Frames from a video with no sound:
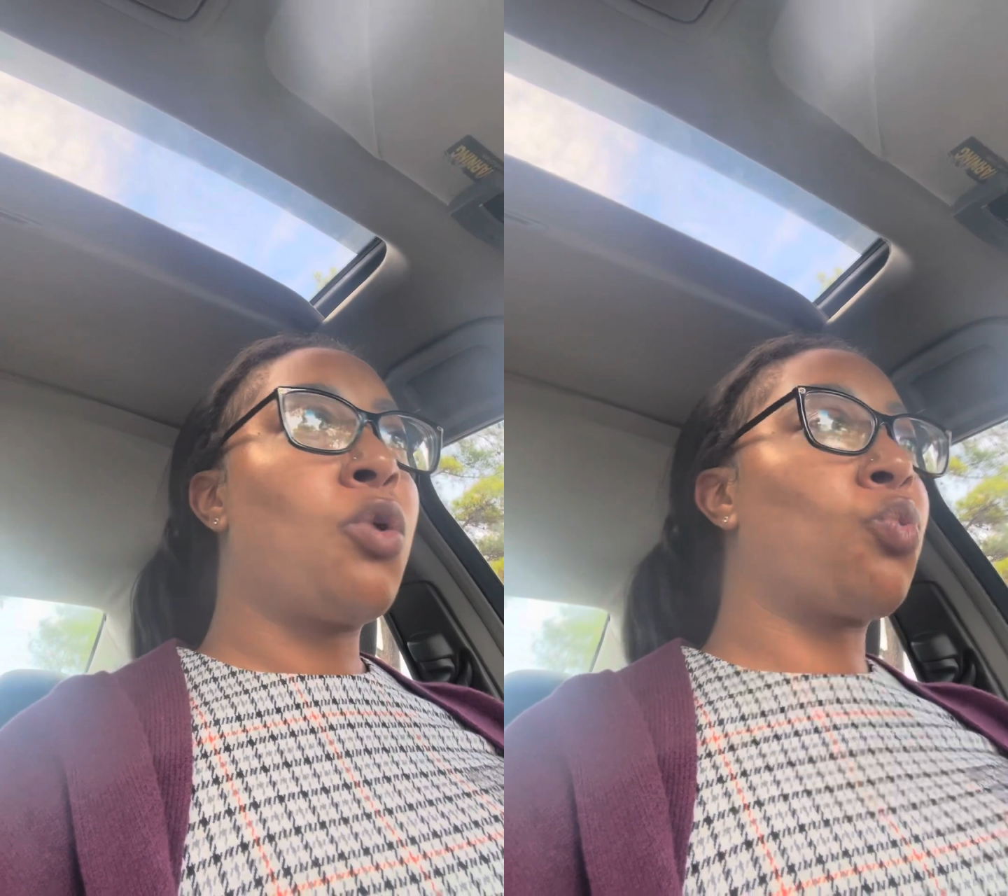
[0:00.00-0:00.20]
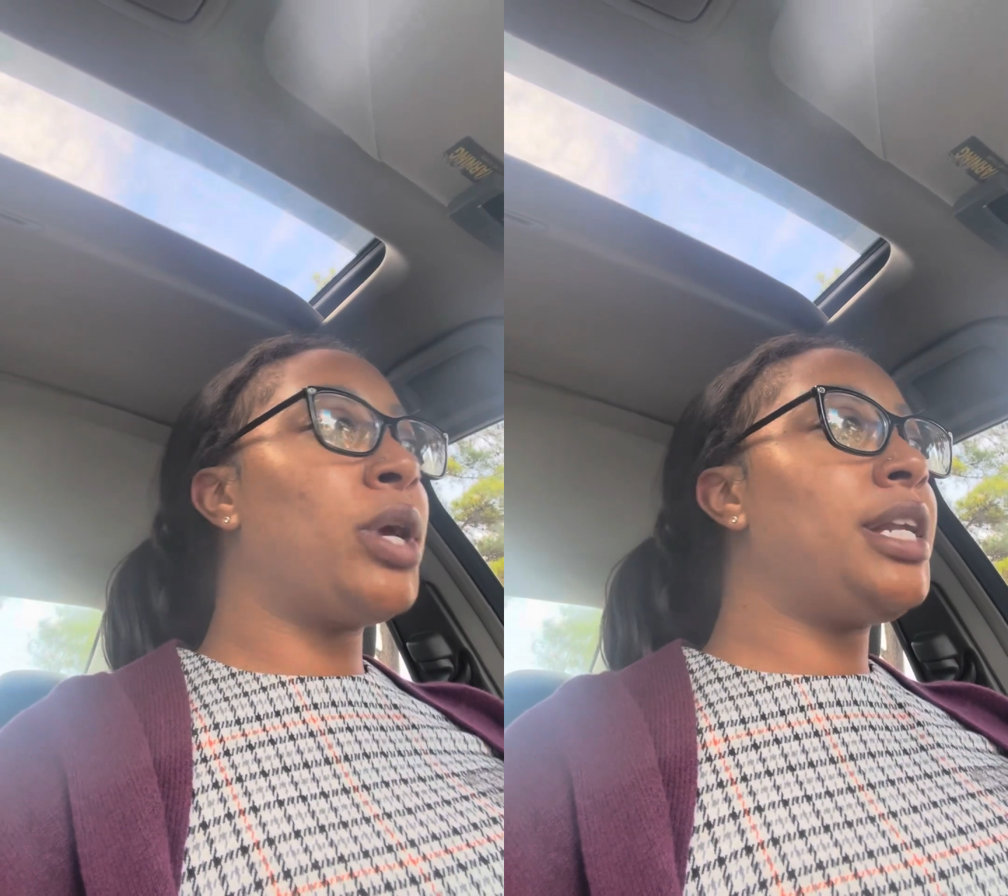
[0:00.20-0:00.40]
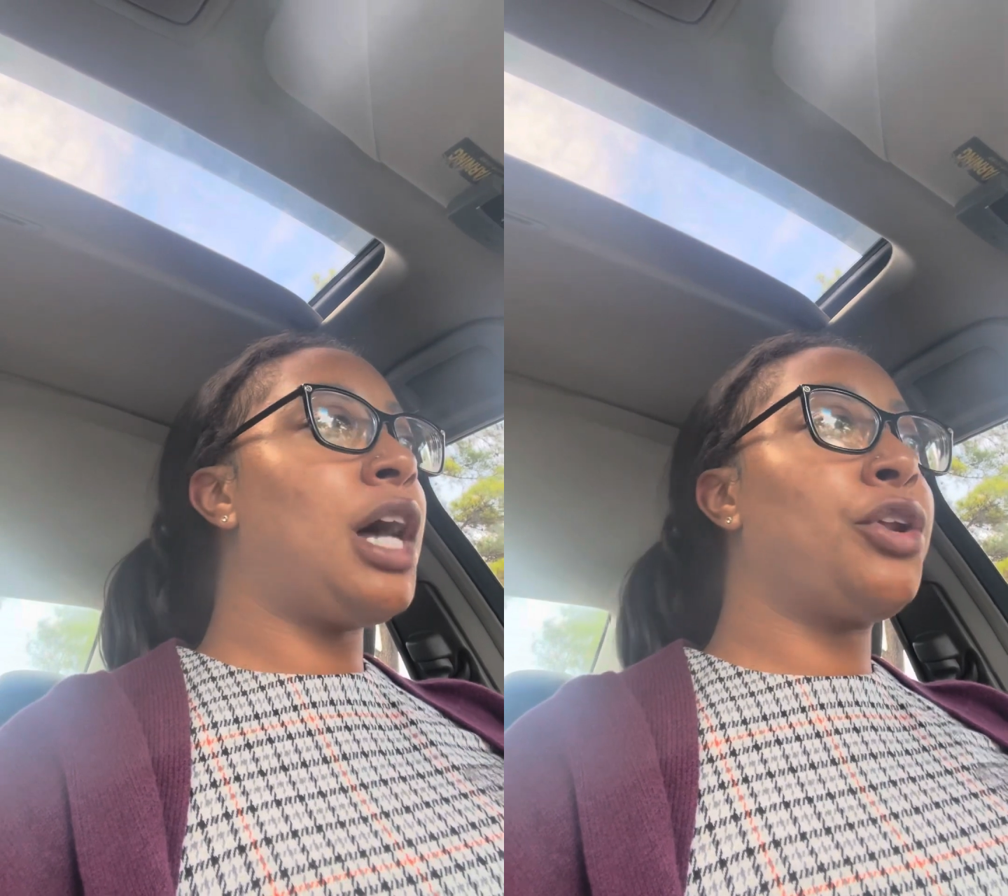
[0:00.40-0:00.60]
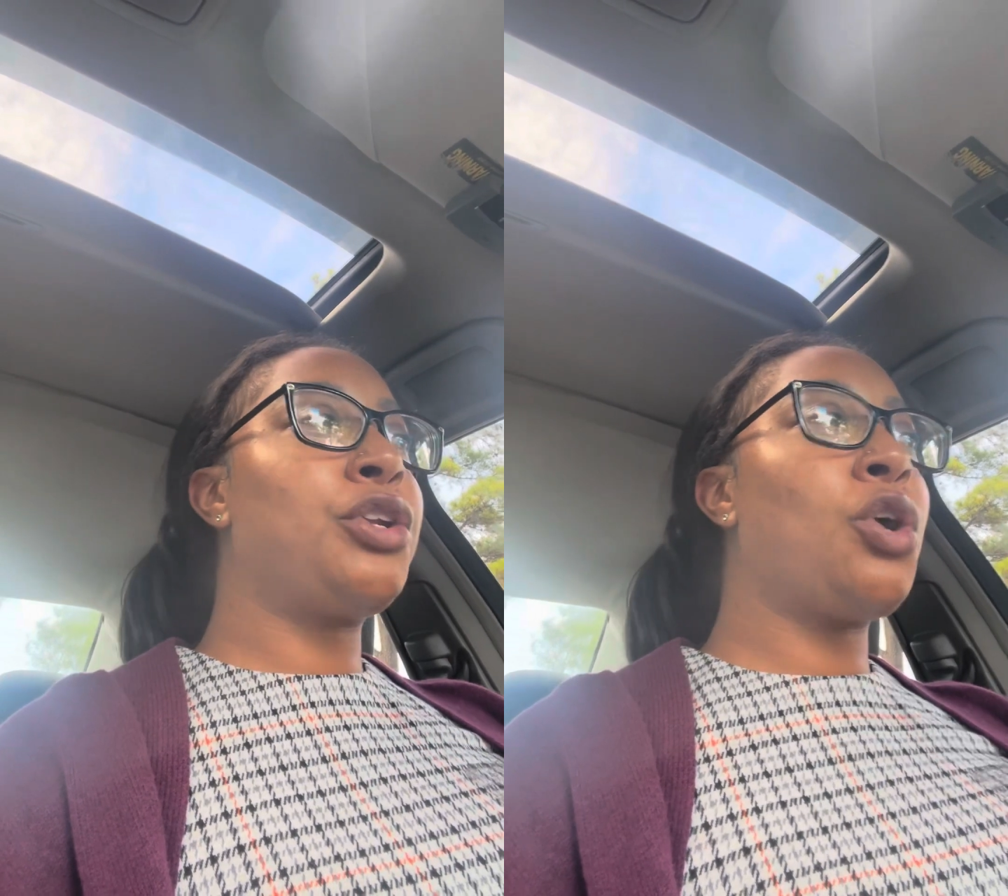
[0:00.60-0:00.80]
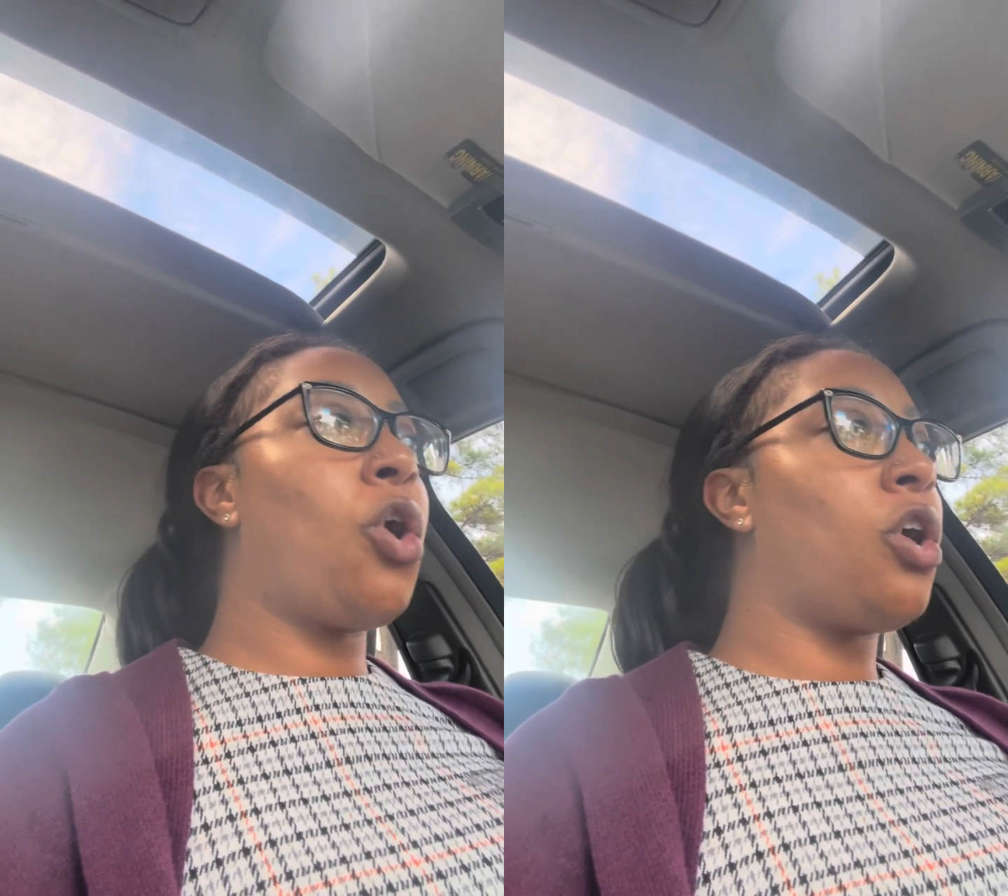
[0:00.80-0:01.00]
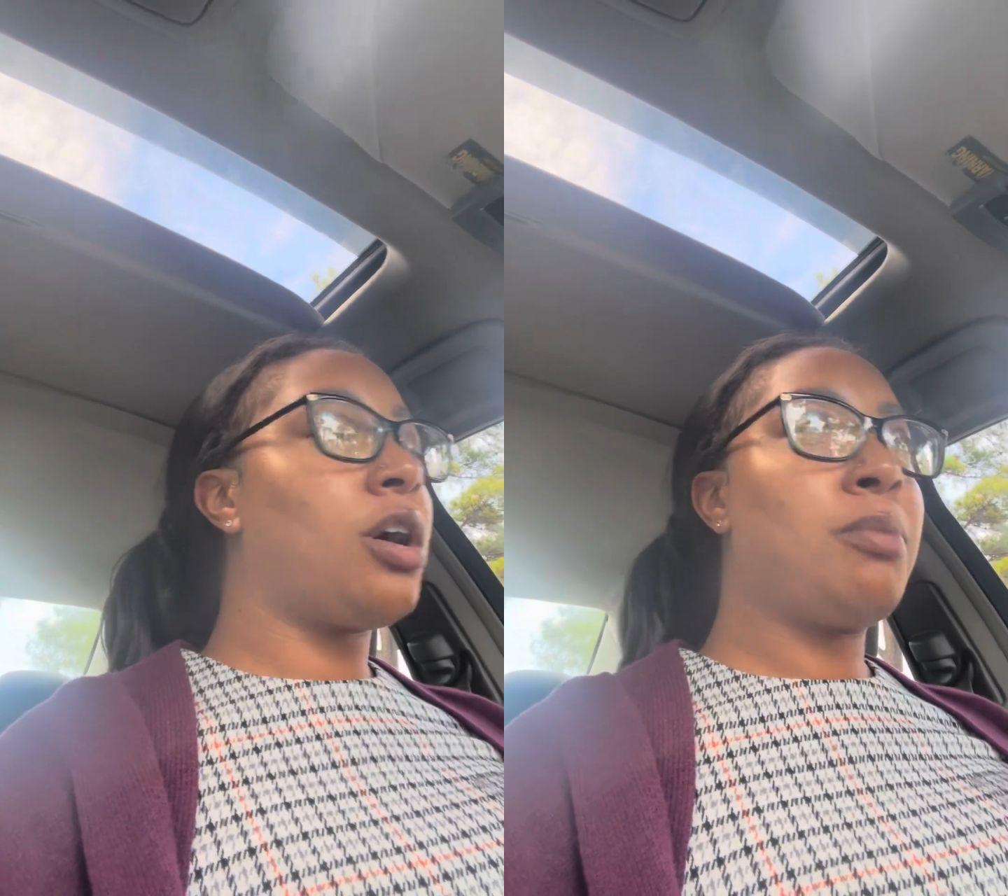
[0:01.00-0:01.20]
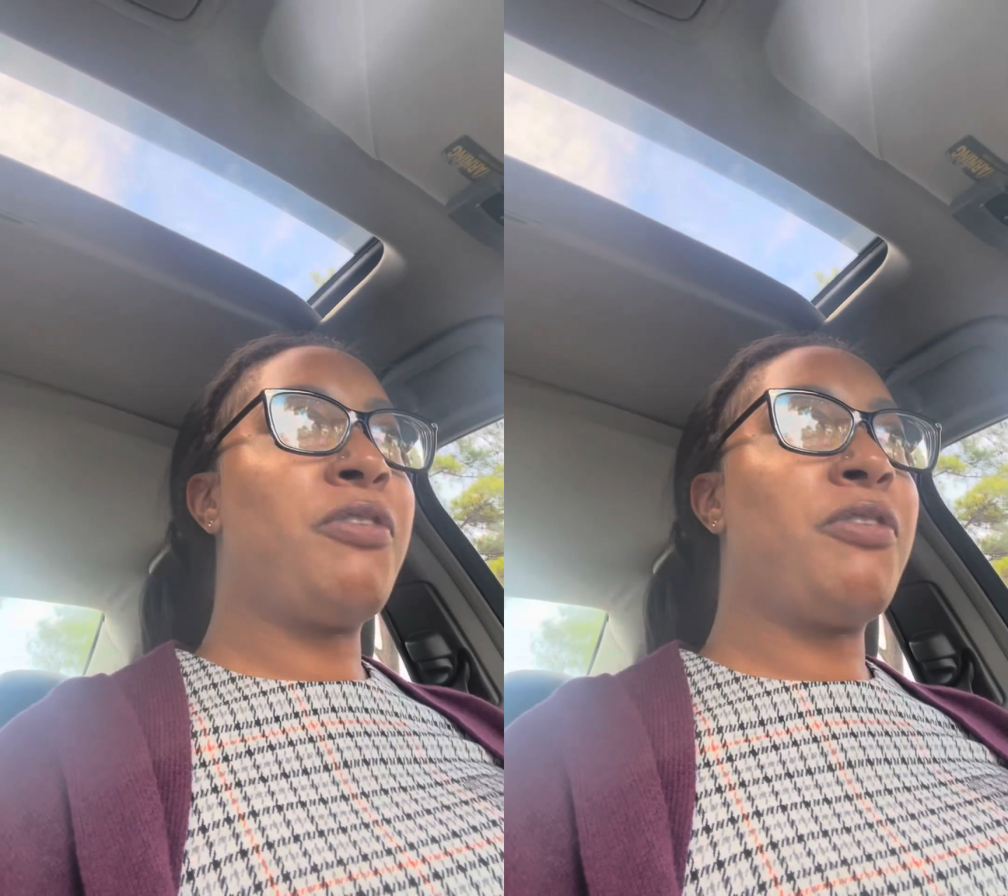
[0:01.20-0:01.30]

written on the door